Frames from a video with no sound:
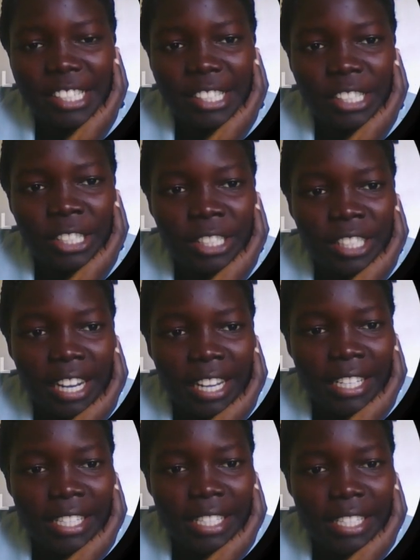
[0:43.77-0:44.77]
All
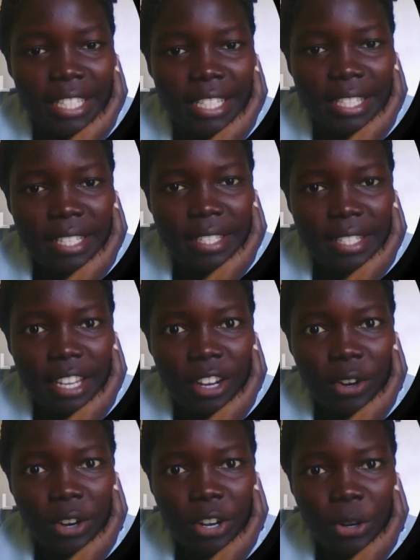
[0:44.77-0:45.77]
right, this is the
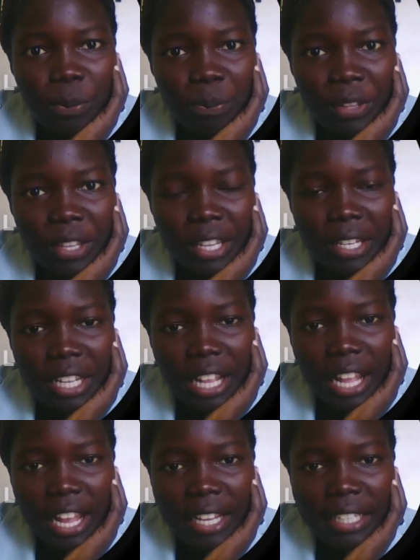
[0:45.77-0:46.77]
Chrome and
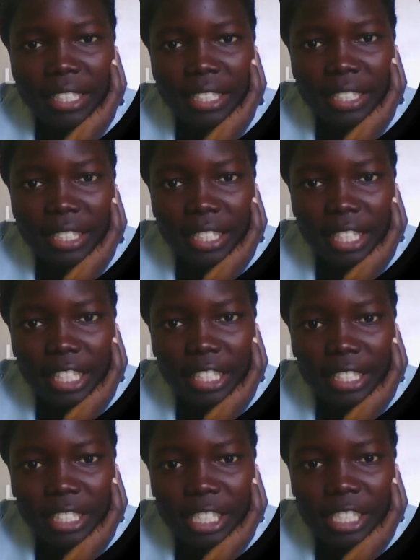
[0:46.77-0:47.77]
I need
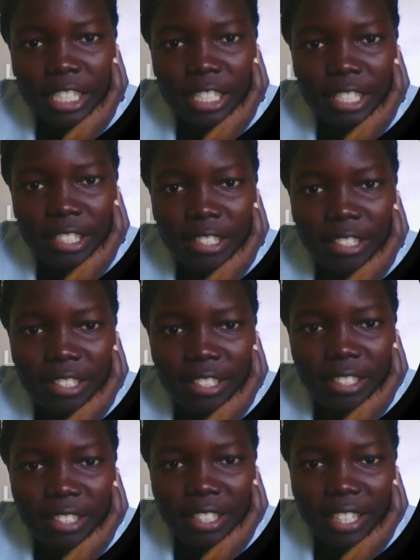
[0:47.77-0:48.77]
to
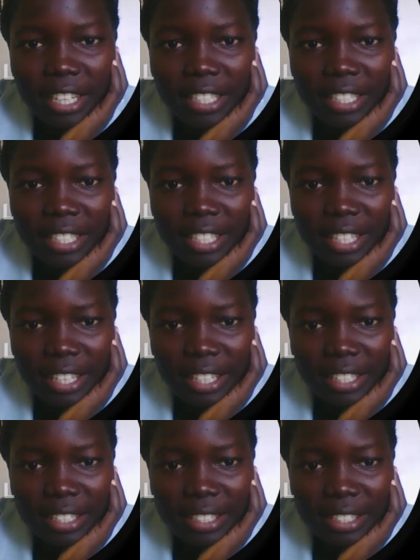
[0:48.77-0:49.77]
get
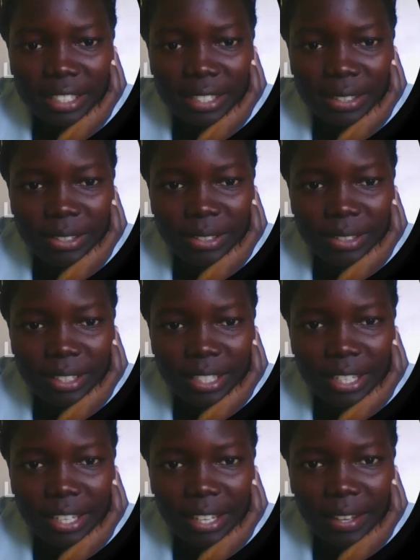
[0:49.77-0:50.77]
into
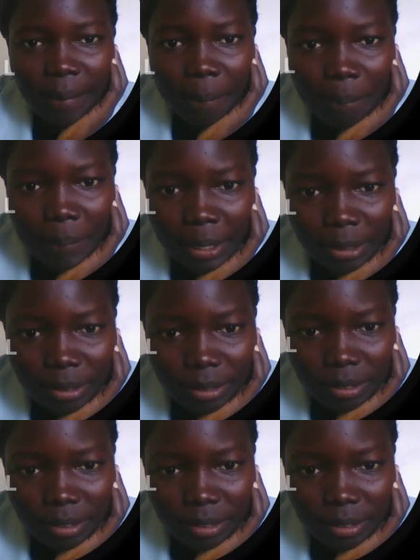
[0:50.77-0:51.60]
the email.